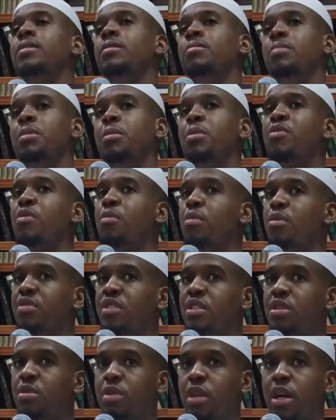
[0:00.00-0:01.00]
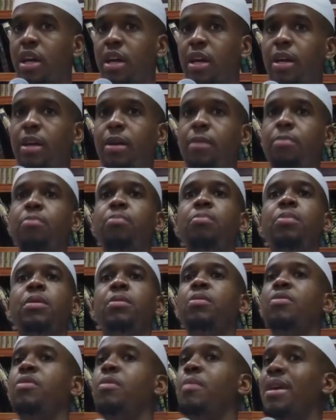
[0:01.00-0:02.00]
people from Mufti Q&A,
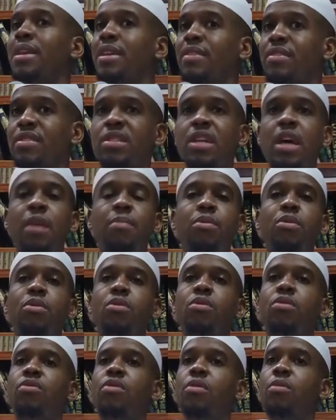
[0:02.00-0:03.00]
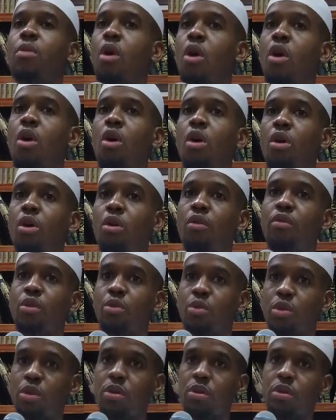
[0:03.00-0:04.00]
people from Hadith Disciple, from all over the
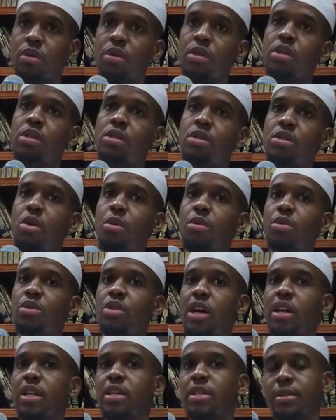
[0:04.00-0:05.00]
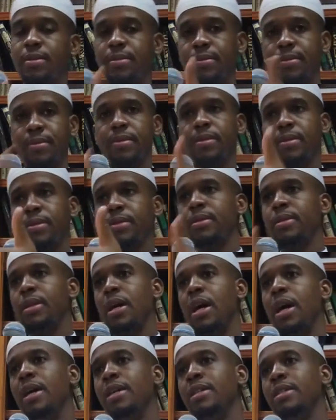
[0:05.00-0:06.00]
world. So we try to
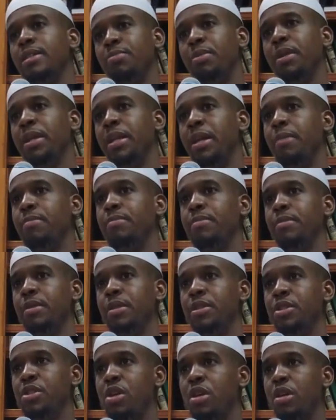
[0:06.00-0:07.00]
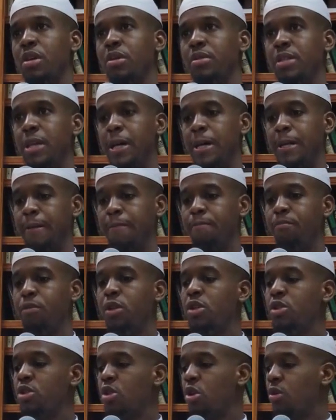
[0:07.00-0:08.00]
split up, inshallah, ta'ala.
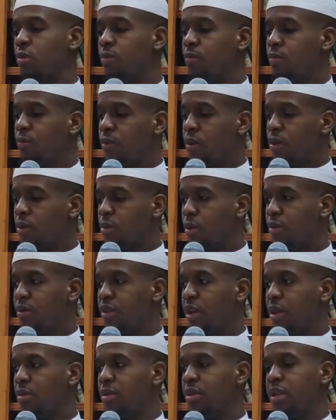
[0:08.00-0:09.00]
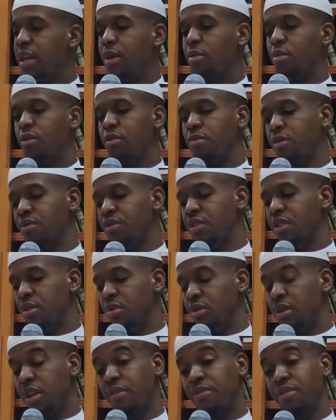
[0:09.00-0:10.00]
So we're done with that, with Mufti
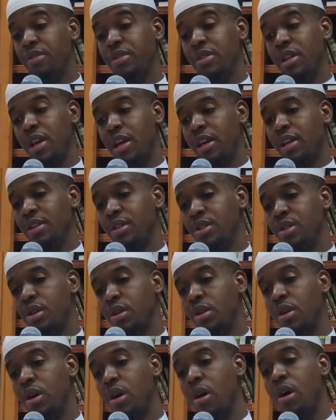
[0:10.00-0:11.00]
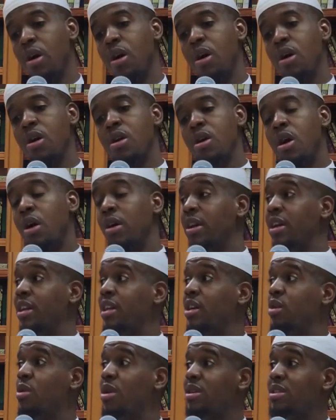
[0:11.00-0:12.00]
Q&A for tonight, inshallah. Are there
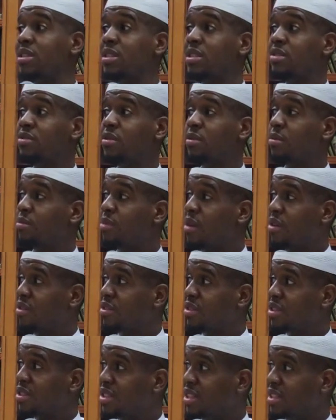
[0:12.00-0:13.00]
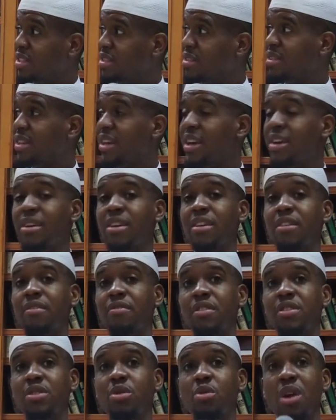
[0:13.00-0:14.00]
any questions from the brothers and sisters here in the
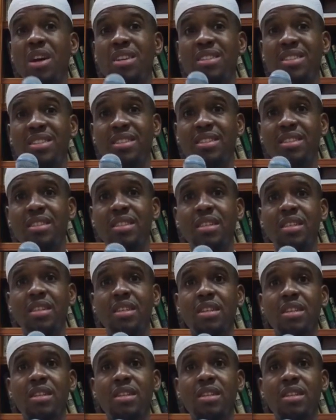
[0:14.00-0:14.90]
physical essence?